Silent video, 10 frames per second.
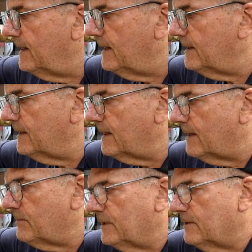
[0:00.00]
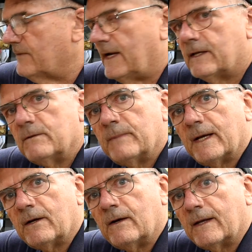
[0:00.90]
And then I put the vacuum
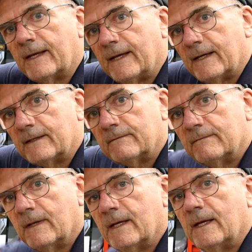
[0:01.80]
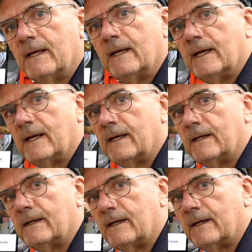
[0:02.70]
back on again
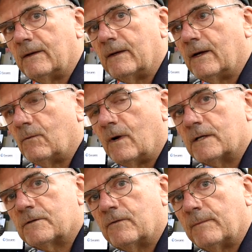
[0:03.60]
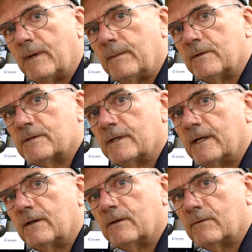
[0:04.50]
and I, I watched for bubbles and
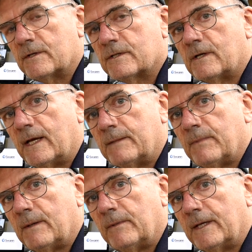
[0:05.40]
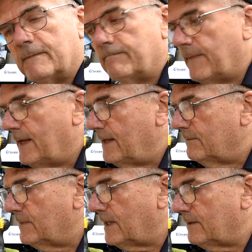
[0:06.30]
there was slight bubbling,
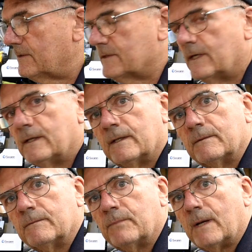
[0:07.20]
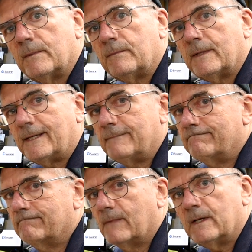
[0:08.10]
but I would say that probably
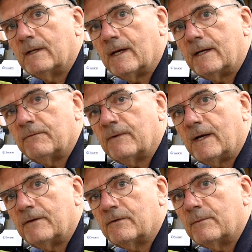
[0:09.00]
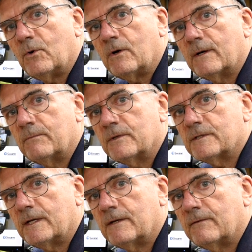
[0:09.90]
95 or more
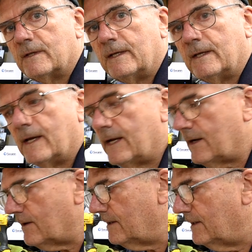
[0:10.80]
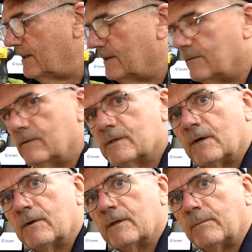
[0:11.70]
percent of the air was
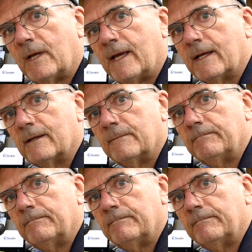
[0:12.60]
out of the blank.